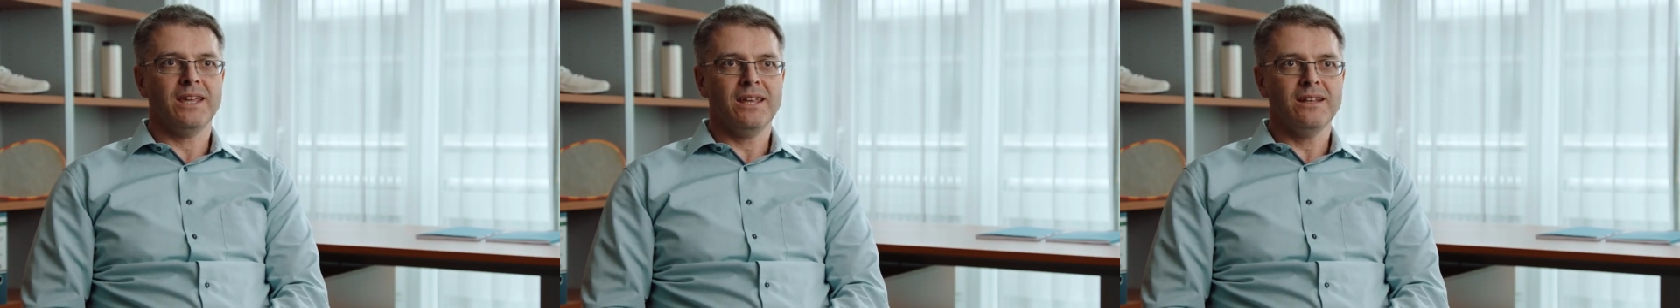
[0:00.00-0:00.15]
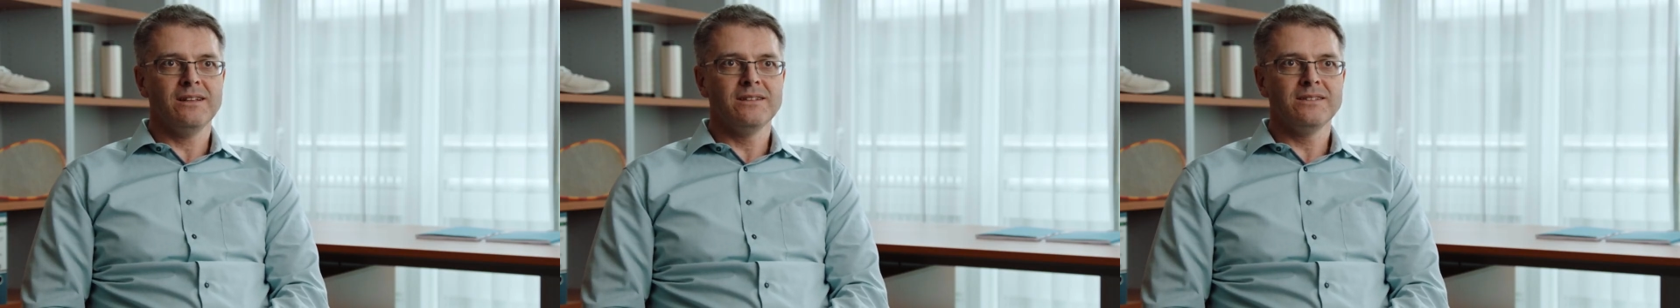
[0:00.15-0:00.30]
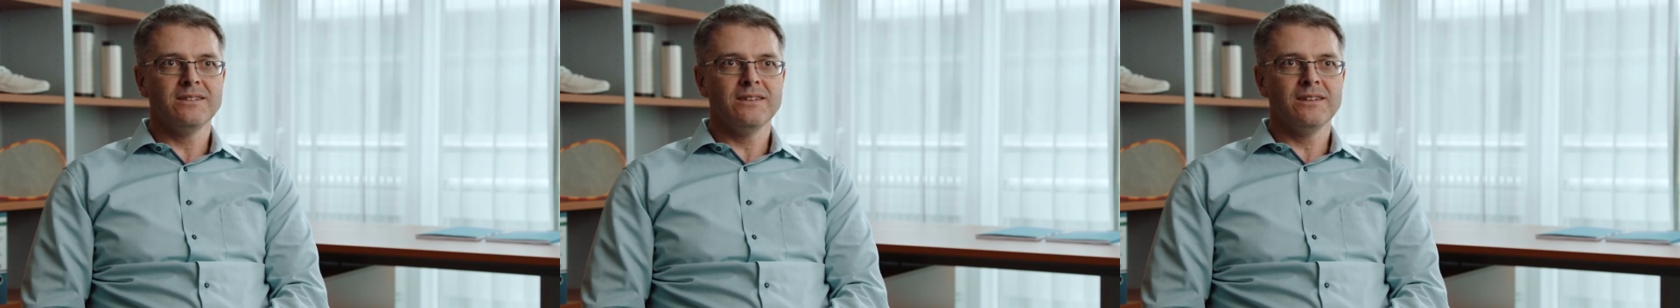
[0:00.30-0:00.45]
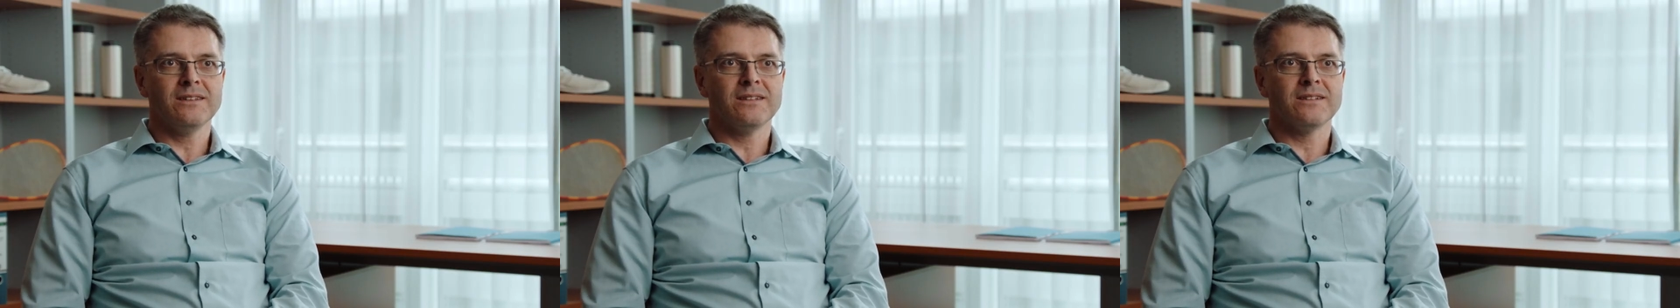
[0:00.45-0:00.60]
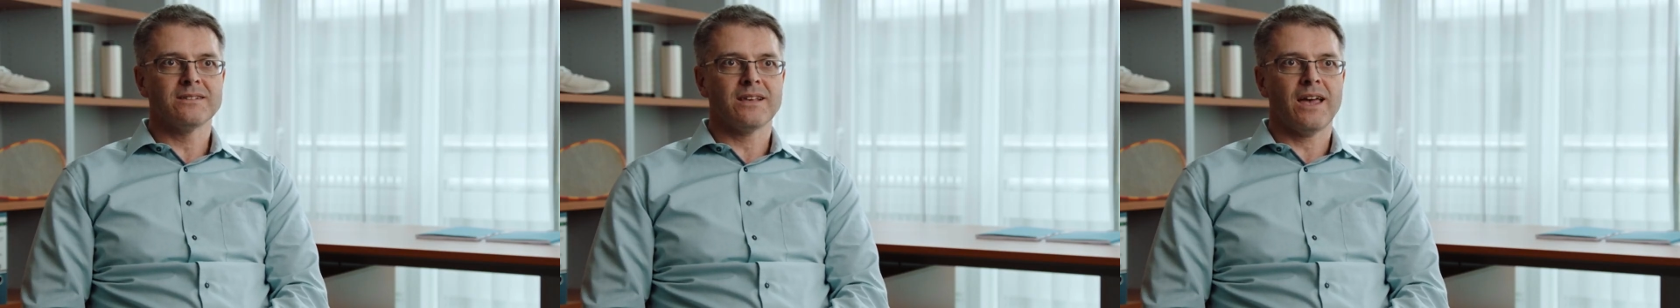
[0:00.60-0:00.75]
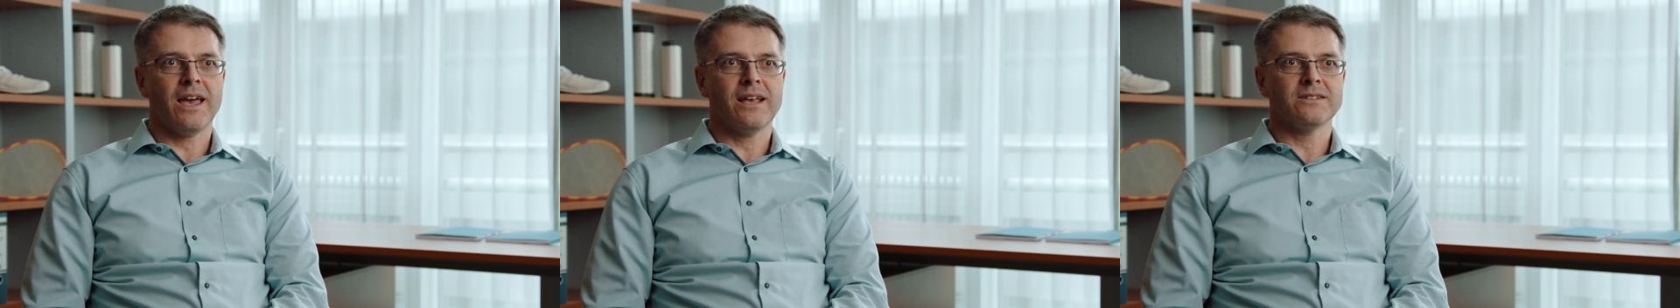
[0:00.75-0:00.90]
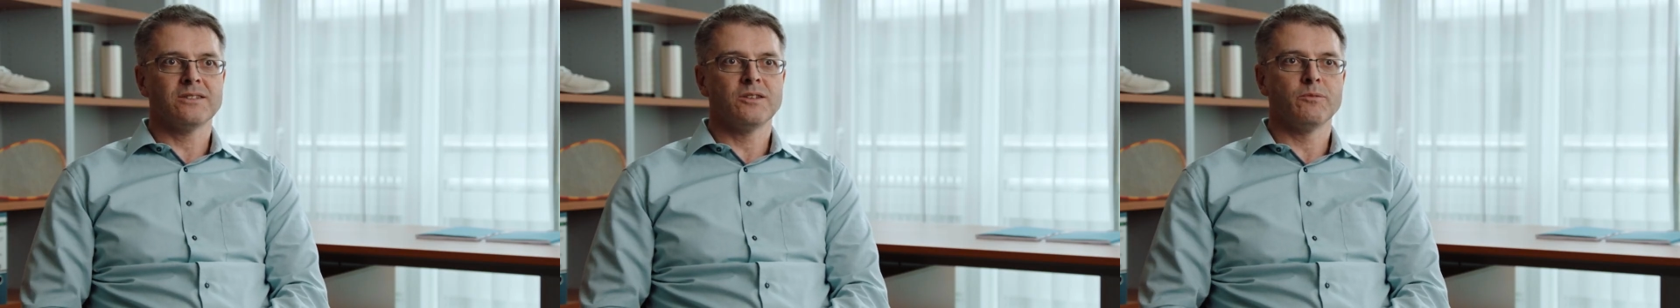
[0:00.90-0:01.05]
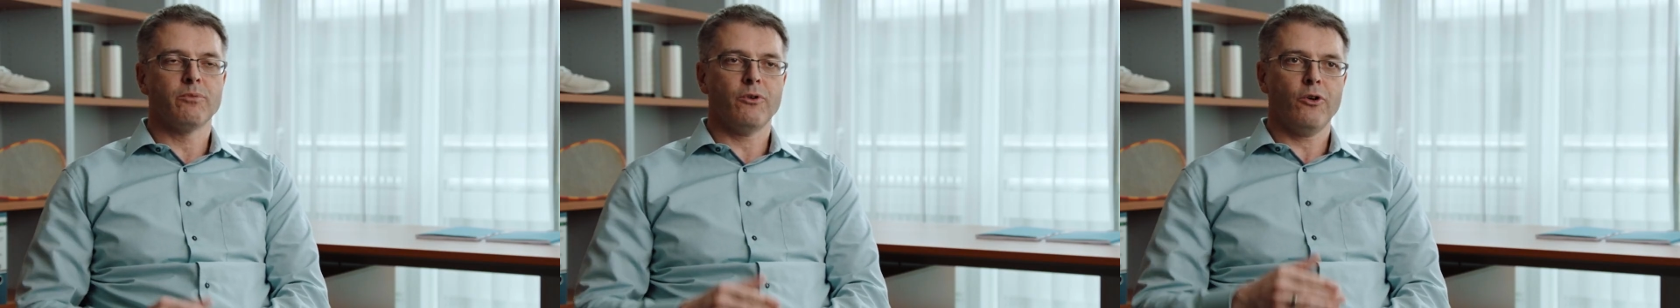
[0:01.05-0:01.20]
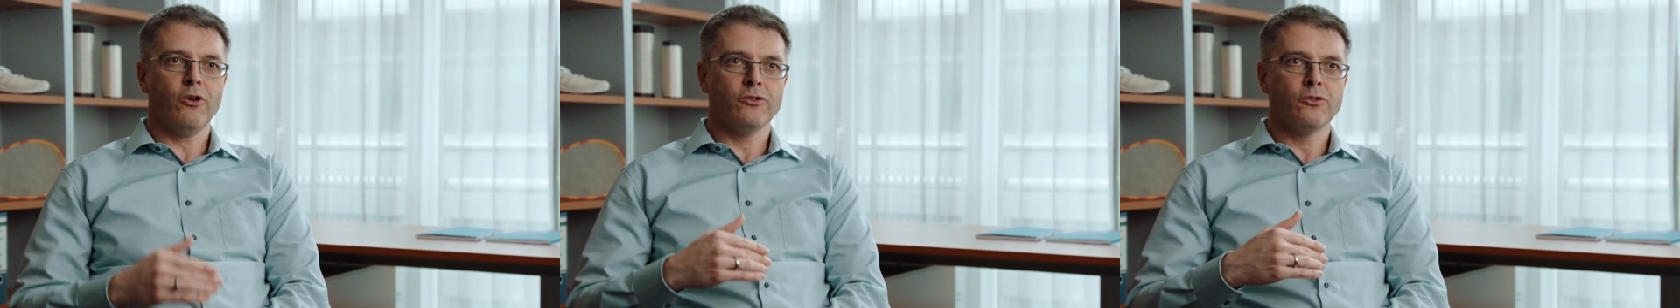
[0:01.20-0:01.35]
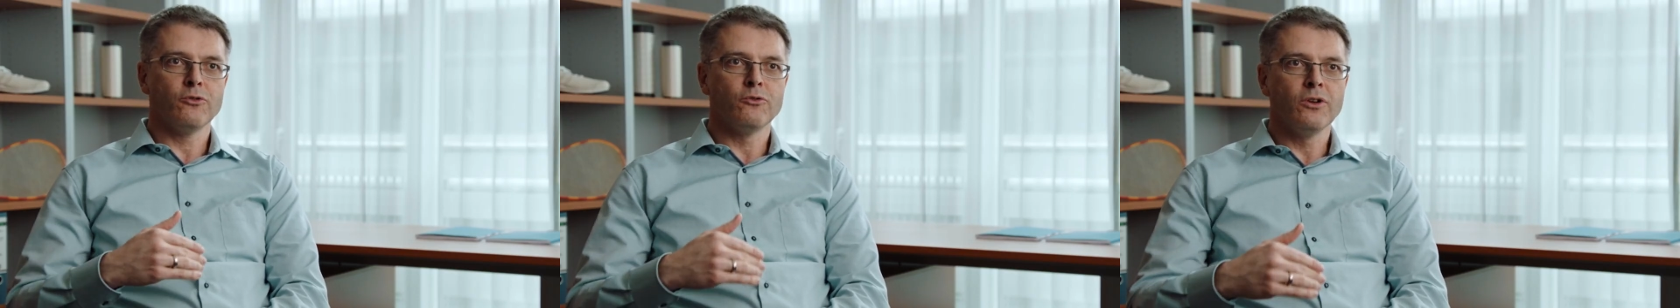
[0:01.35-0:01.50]
elastic, but
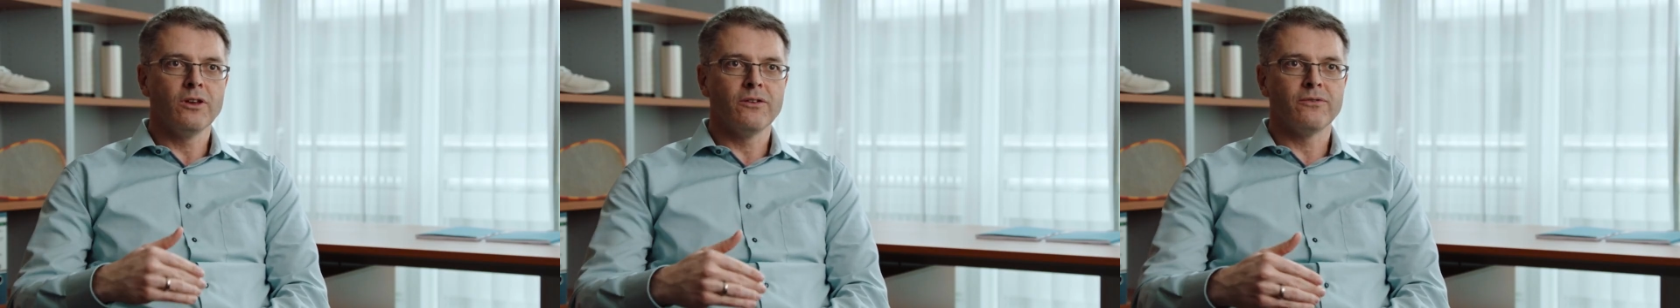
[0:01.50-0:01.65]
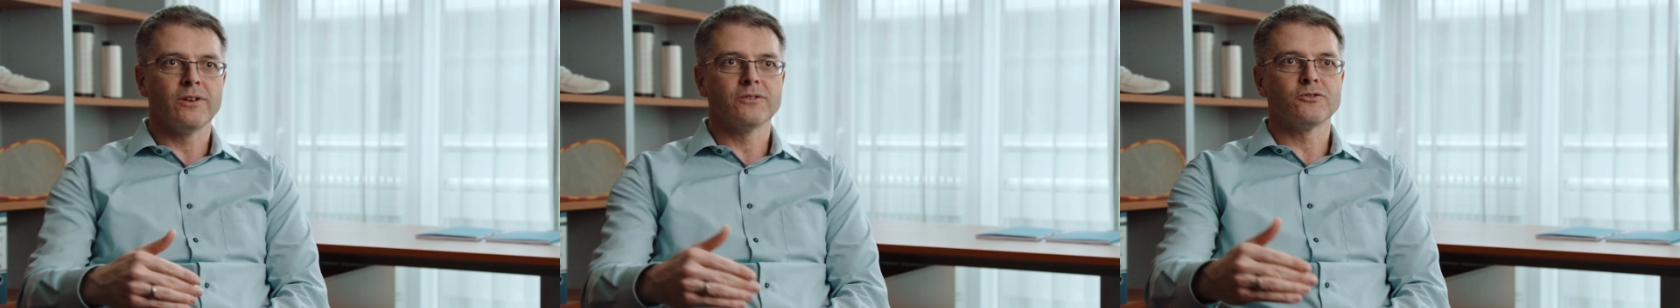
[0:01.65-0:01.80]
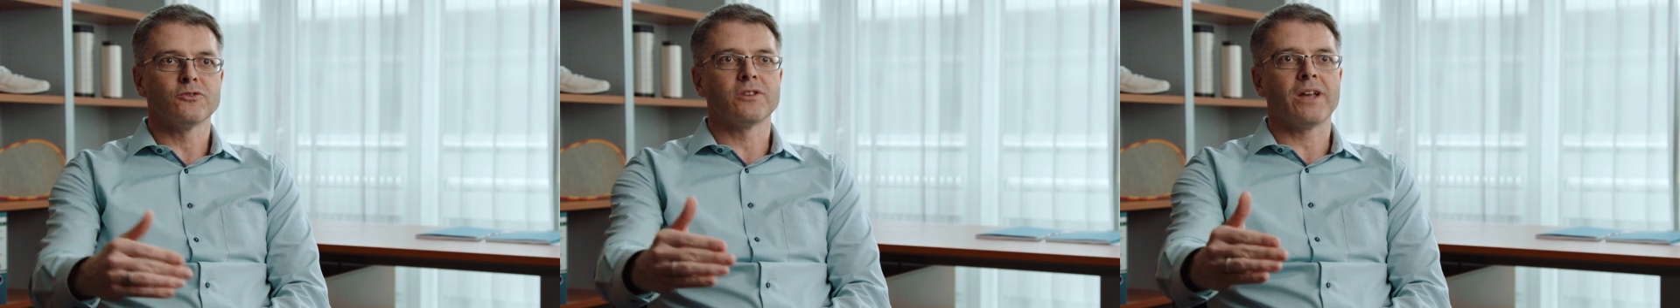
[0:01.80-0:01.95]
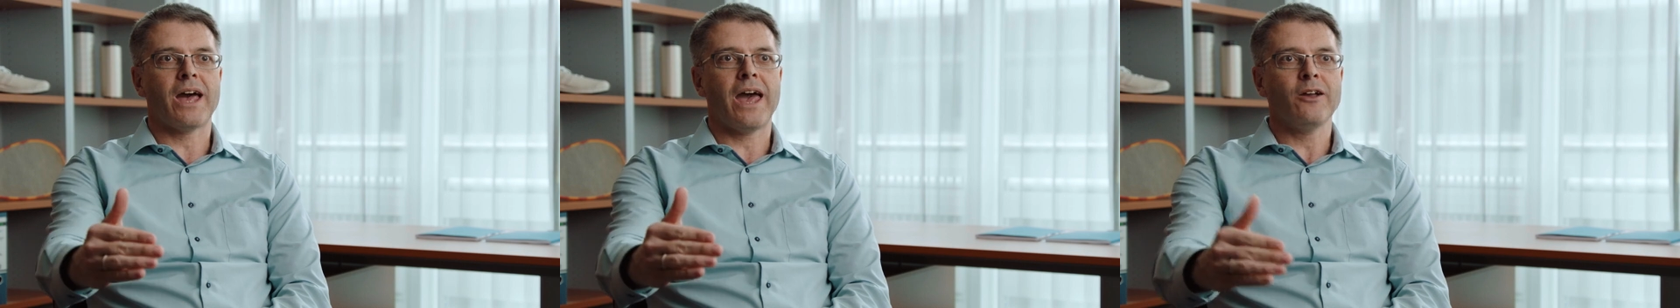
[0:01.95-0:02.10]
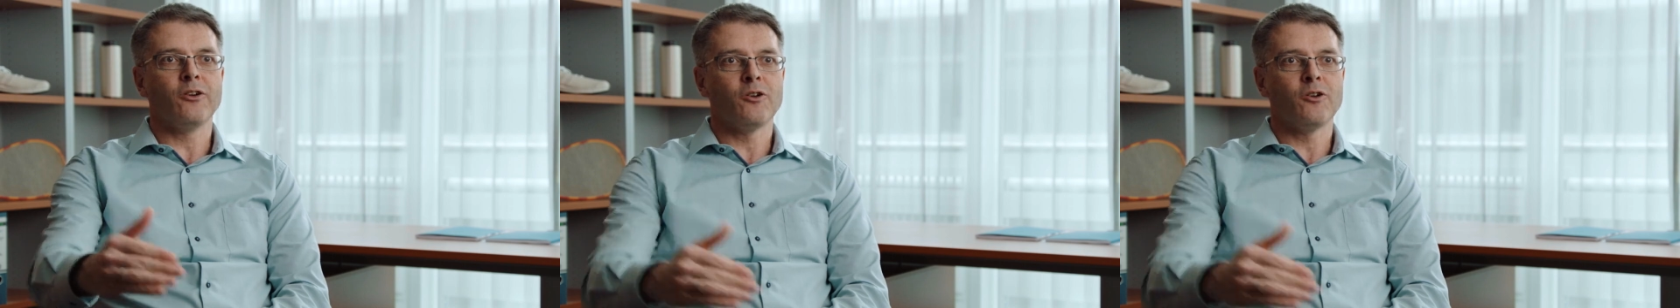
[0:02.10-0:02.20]
then the plane would